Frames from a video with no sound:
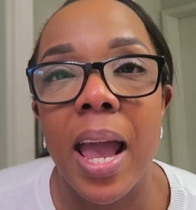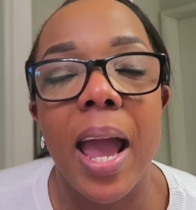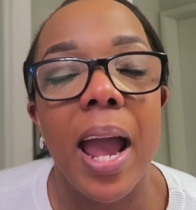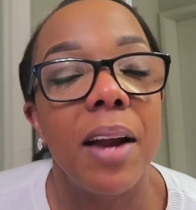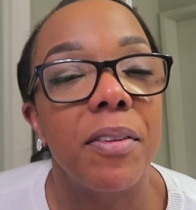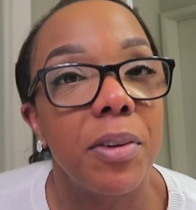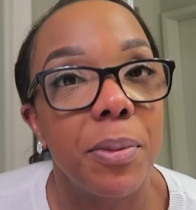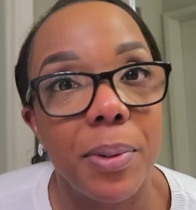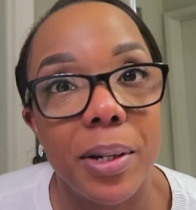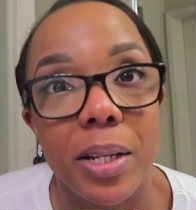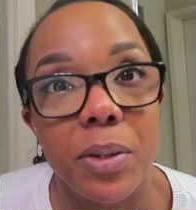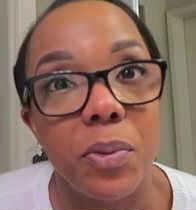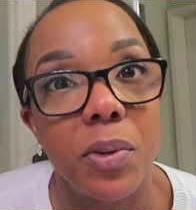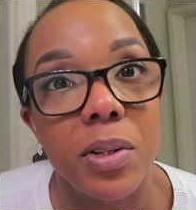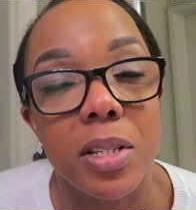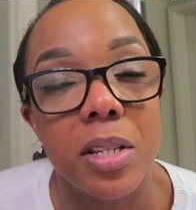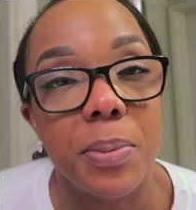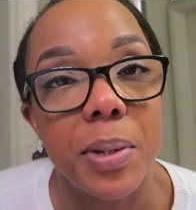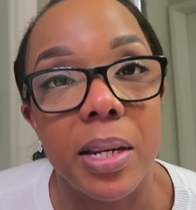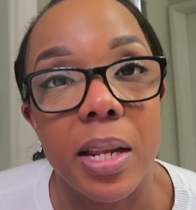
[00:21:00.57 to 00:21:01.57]
everybody
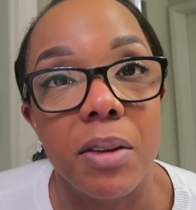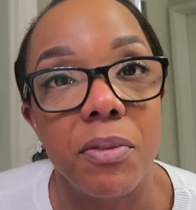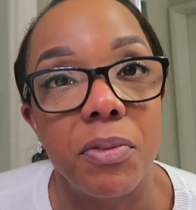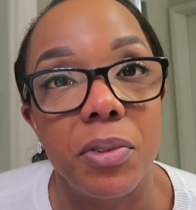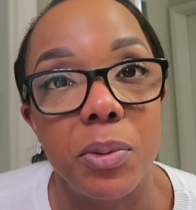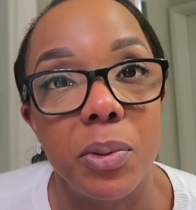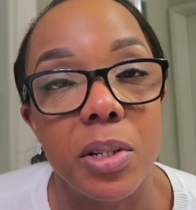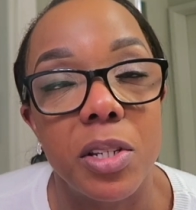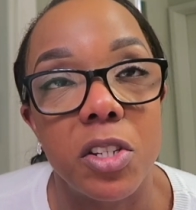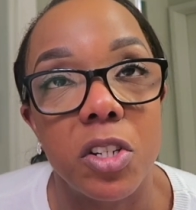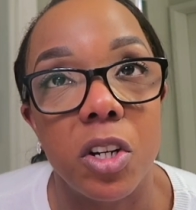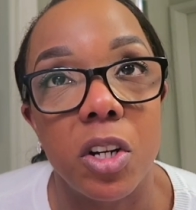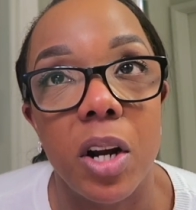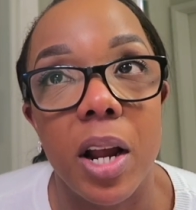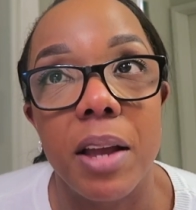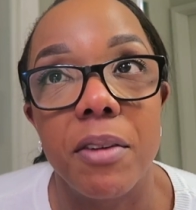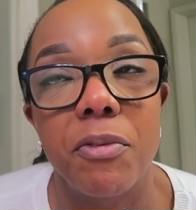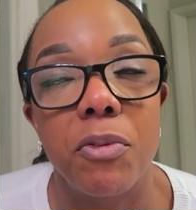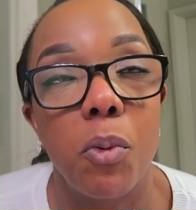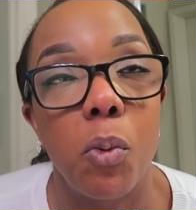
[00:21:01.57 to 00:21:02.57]
wants to be an influencer
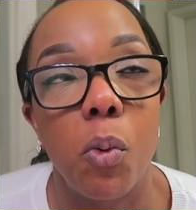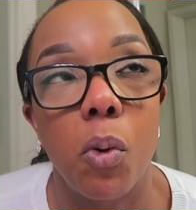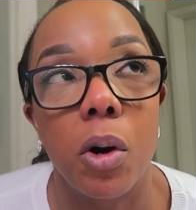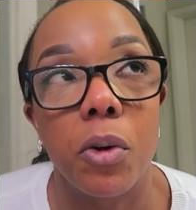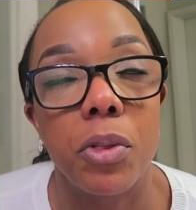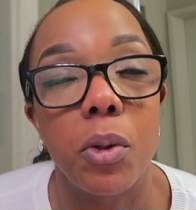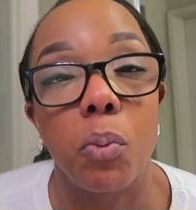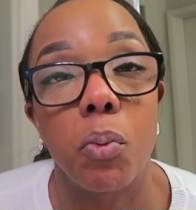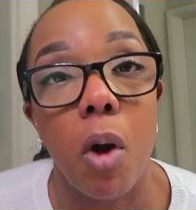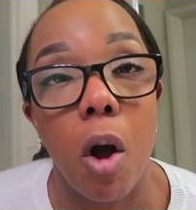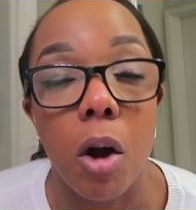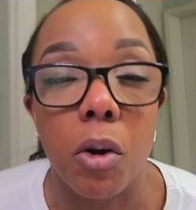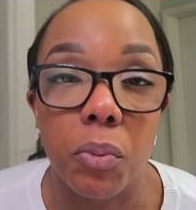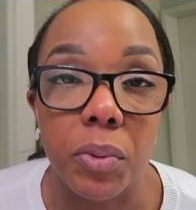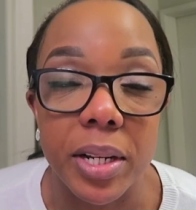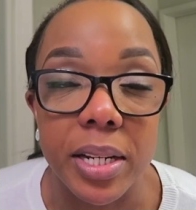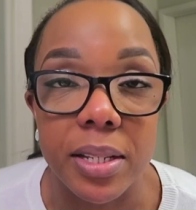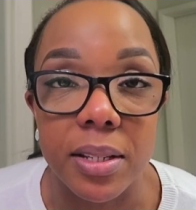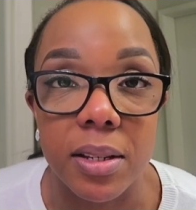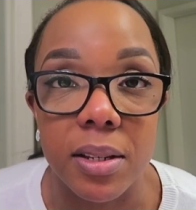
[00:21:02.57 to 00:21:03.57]
and for the wrong
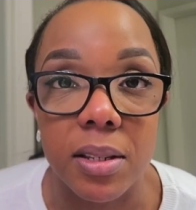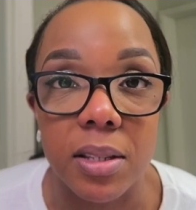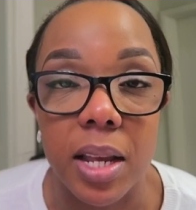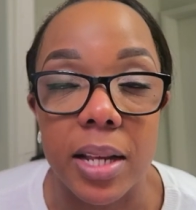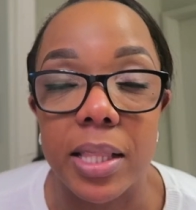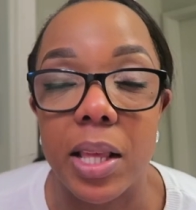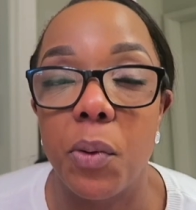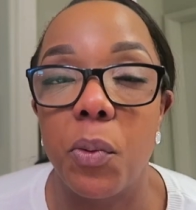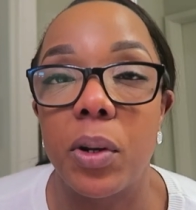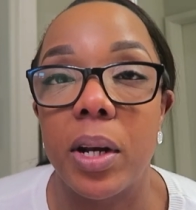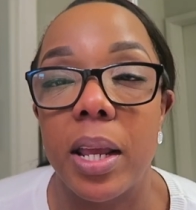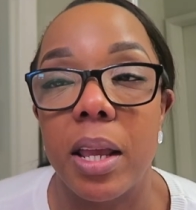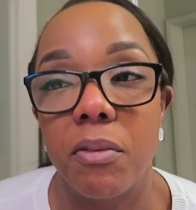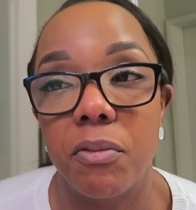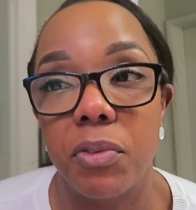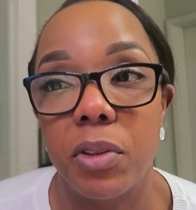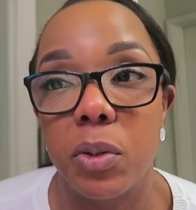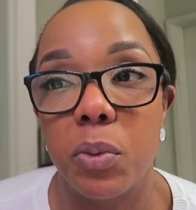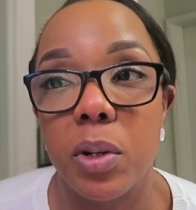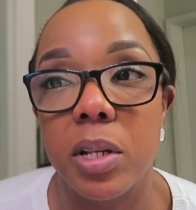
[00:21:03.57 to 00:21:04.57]
reasons. Like they want to
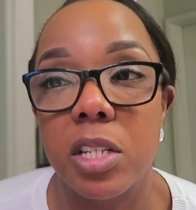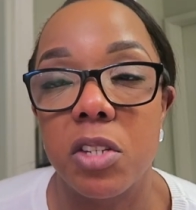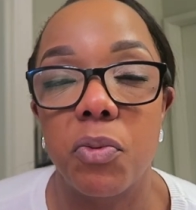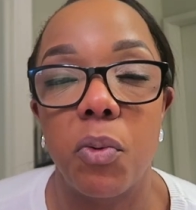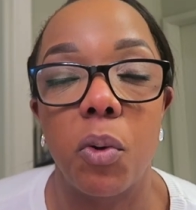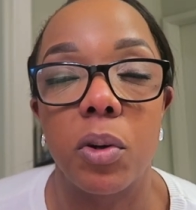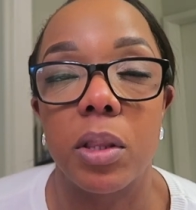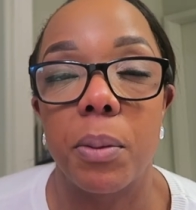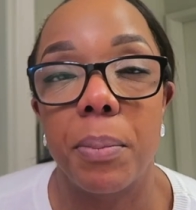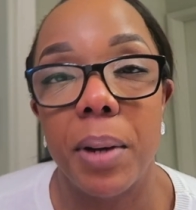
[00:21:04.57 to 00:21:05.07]
influence for the